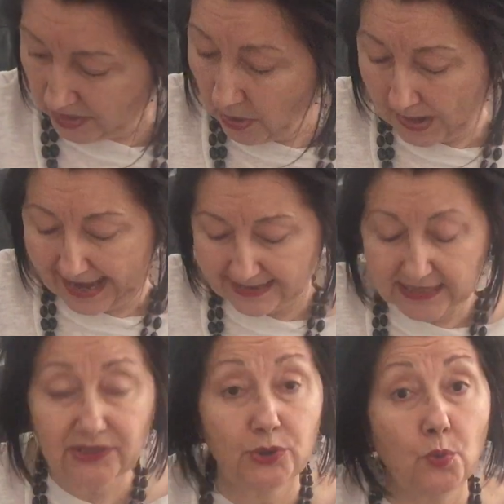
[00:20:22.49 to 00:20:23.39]
Okay,
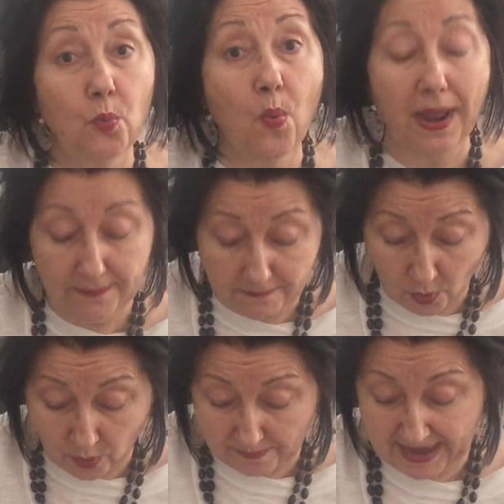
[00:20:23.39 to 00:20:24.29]
let's do one
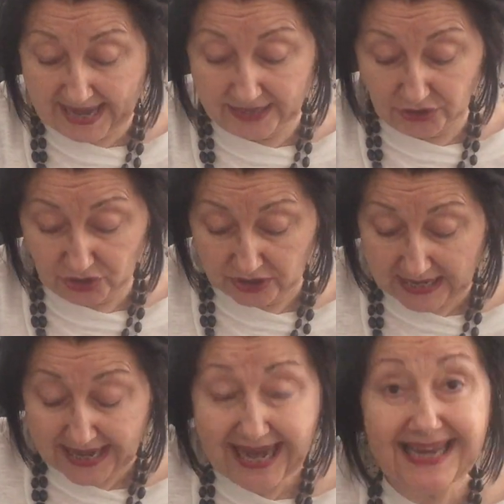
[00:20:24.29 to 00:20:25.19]
more page.
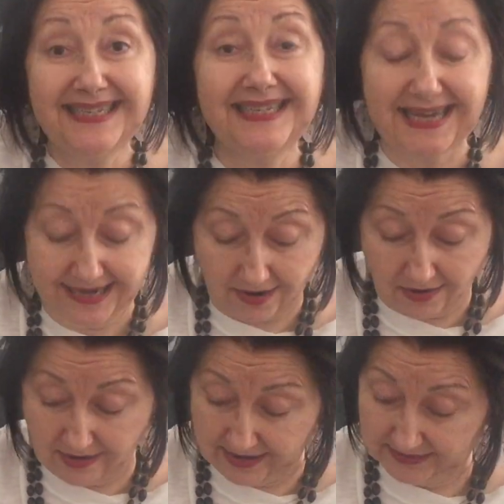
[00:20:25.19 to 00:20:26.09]
Is it
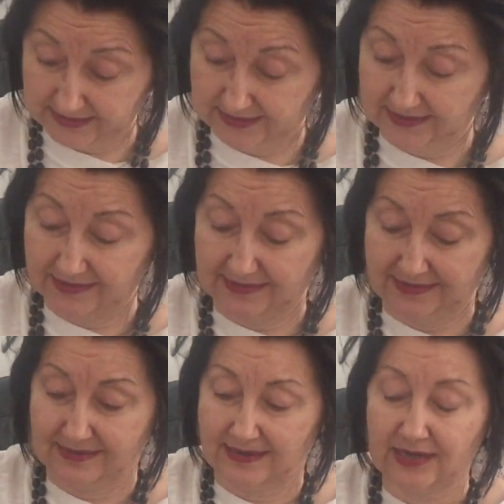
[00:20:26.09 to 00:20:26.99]
art?
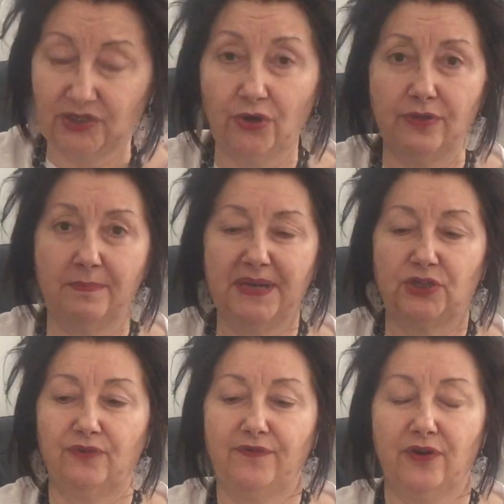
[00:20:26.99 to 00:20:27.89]
I'll show you the
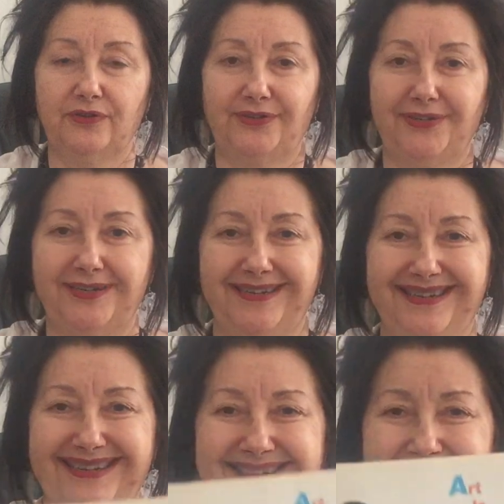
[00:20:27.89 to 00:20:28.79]
picture first.
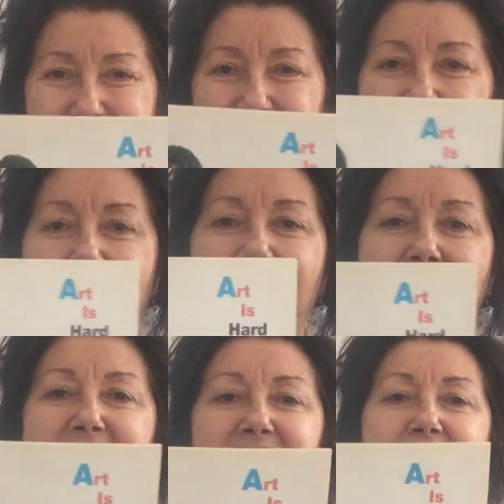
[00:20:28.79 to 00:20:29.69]

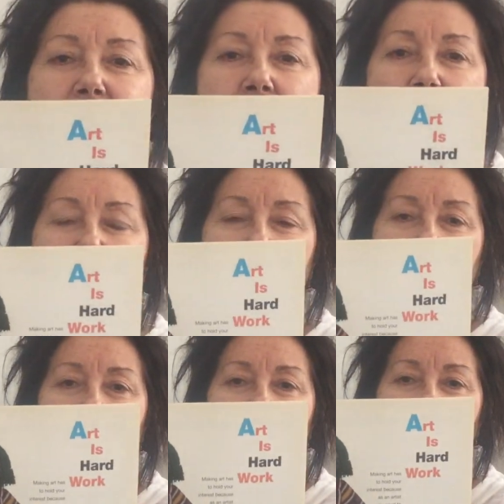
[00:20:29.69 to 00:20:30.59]
Is it
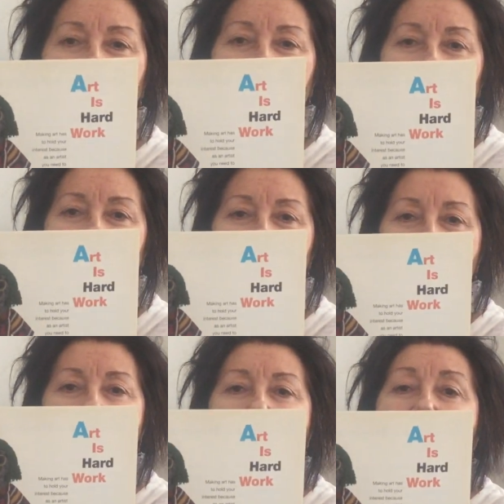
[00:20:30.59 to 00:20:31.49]
art?
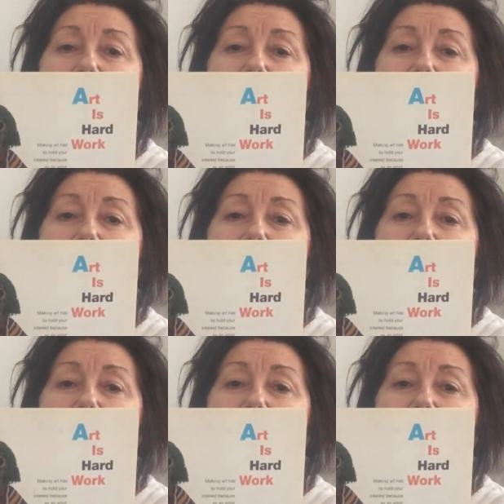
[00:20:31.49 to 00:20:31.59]
I